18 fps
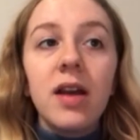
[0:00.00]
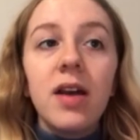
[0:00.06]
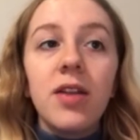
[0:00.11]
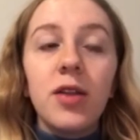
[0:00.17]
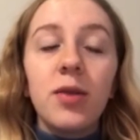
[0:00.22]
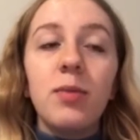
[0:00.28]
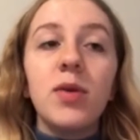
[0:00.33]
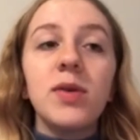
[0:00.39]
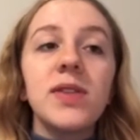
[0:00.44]

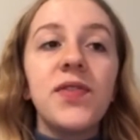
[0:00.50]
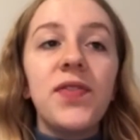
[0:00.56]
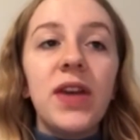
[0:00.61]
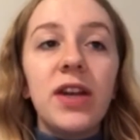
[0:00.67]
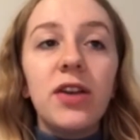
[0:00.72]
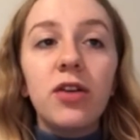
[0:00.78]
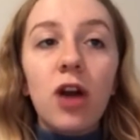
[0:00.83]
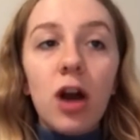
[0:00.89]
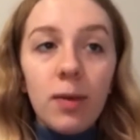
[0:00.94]
The most
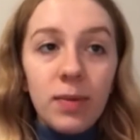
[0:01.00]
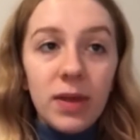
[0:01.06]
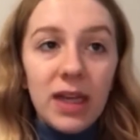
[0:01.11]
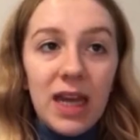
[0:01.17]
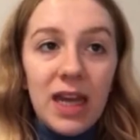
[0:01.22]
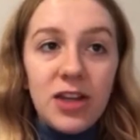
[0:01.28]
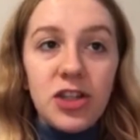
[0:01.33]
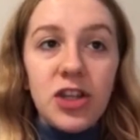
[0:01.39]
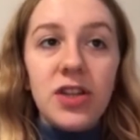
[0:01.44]
fatal
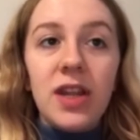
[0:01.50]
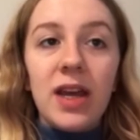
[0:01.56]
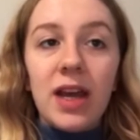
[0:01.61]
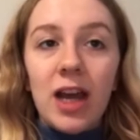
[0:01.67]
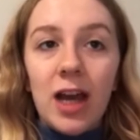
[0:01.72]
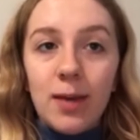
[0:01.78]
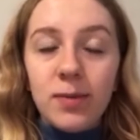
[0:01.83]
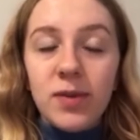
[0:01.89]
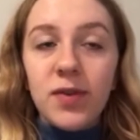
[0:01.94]
complication that
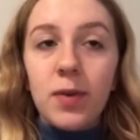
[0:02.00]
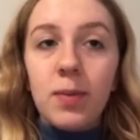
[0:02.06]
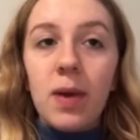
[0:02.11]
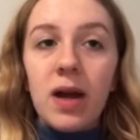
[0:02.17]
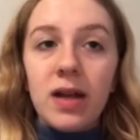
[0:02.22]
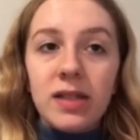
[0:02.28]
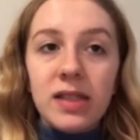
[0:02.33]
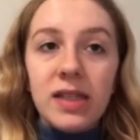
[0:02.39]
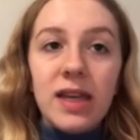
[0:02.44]
comes from
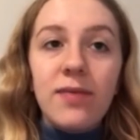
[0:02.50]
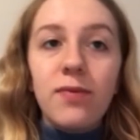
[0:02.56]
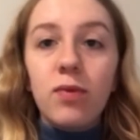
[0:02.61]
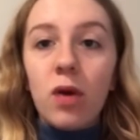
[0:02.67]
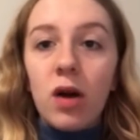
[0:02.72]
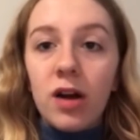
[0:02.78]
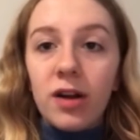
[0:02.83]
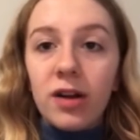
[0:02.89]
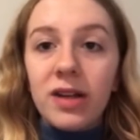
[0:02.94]
unsafe
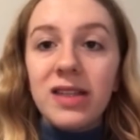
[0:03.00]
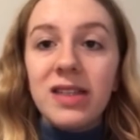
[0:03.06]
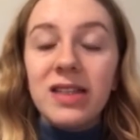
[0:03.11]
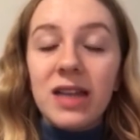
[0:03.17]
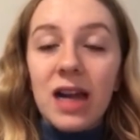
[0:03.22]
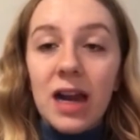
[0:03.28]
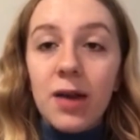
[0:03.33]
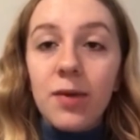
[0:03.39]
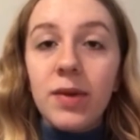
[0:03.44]
water is
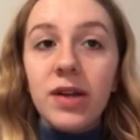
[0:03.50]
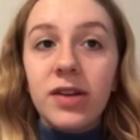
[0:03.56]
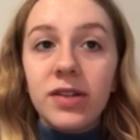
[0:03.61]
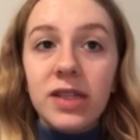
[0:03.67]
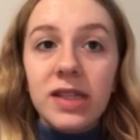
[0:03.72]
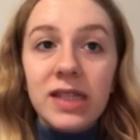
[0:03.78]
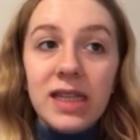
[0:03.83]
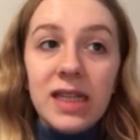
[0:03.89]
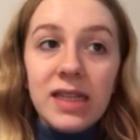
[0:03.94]
diarrheal
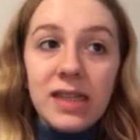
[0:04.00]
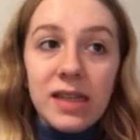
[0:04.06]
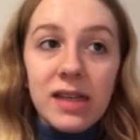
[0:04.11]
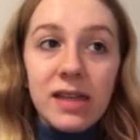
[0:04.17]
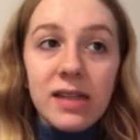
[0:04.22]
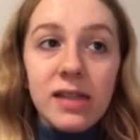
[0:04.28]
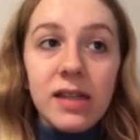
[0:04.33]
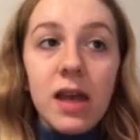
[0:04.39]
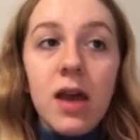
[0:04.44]

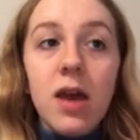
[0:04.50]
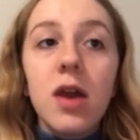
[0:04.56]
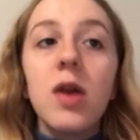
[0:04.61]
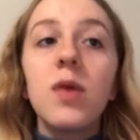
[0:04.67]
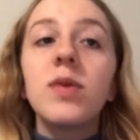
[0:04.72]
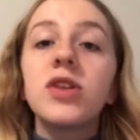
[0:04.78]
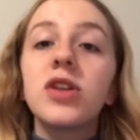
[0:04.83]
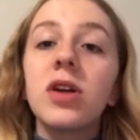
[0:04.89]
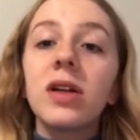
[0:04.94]
diseases,
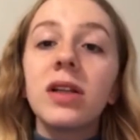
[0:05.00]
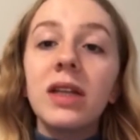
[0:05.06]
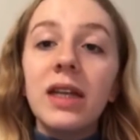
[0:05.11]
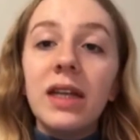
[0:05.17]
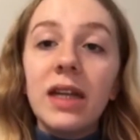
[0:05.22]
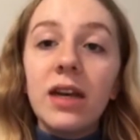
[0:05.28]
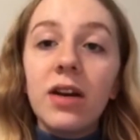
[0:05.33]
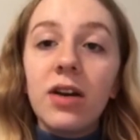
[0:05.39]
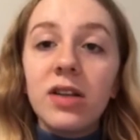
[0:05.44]
which are a
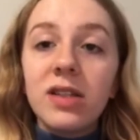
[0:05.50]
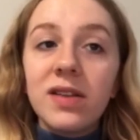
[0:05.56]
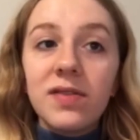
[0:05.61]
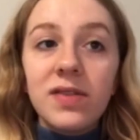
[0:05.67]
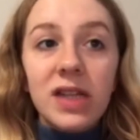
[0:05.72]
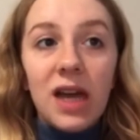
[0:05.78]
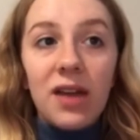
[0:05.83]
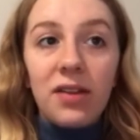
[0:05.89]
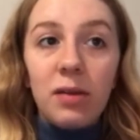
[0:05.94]
leading cause of
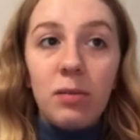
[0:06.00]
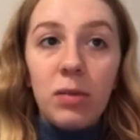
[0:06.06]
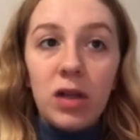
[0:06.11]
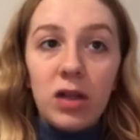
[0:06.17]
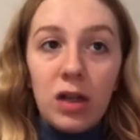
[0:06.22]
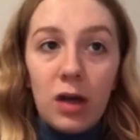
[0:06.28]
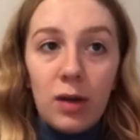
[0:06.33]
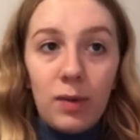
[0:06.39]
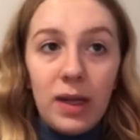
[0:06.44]
death in
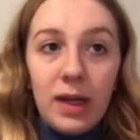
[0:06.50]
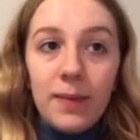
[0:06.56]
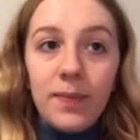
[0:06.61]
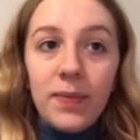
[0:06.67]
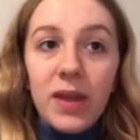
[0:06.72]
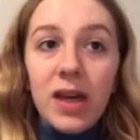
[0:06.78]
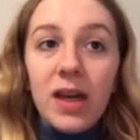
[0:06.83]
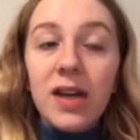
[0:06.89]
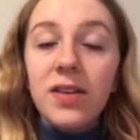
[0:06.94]
Malawi.
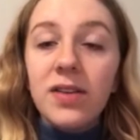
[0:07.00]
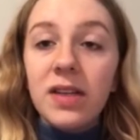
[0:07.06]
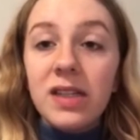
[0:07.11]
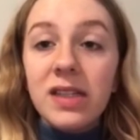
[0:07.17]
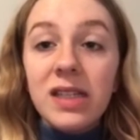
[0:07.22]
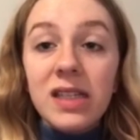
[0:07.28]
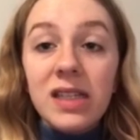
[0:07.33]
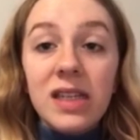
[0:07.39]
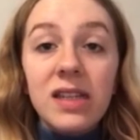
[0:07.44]
These
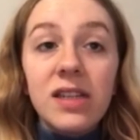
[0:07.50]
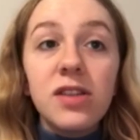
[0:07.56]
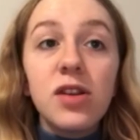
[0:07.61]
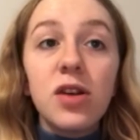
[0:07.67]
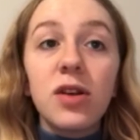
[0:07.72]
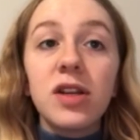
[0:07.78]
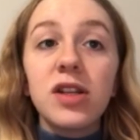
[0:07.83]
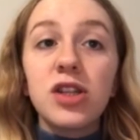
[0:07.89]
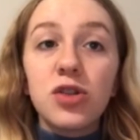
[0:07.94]
diseases
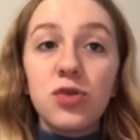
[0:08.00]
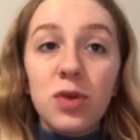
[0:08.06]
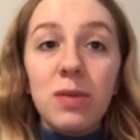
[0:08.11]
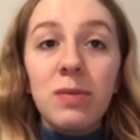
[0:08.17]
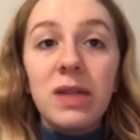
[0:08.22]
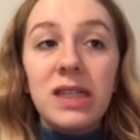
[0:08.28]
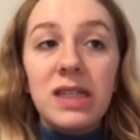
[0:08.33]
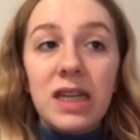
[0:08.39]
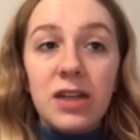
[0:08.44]
are
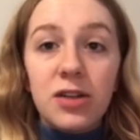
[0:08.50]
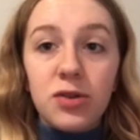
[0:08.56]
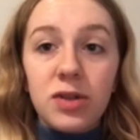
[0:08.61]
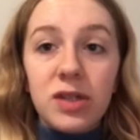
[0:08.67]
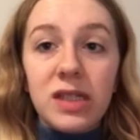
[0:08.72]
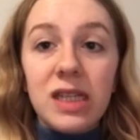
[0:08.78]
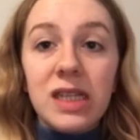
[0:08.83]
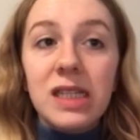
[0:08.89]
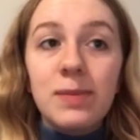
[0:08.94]
extremely
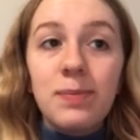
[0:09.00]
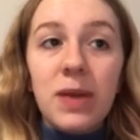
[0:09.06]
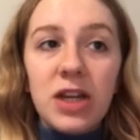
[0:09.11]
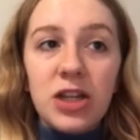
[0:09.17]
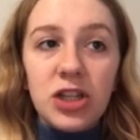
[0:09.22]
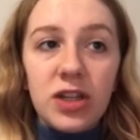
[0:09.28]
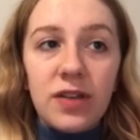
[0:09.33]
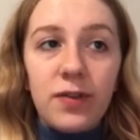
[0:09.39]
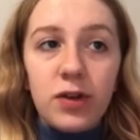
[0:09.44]
dangerous,
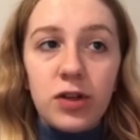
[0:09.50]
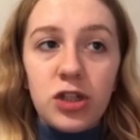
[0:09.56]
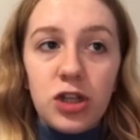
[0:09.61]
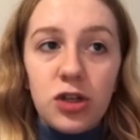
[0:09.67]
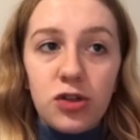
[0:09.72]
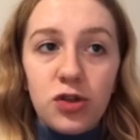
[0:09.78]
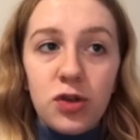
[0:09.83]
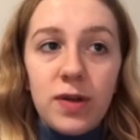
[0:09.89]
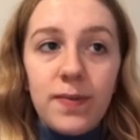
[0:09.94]
especially for
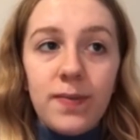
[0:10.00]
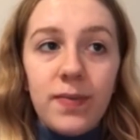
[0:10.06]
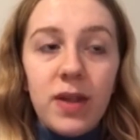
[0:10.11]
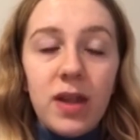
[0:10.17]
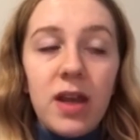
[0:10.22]
children.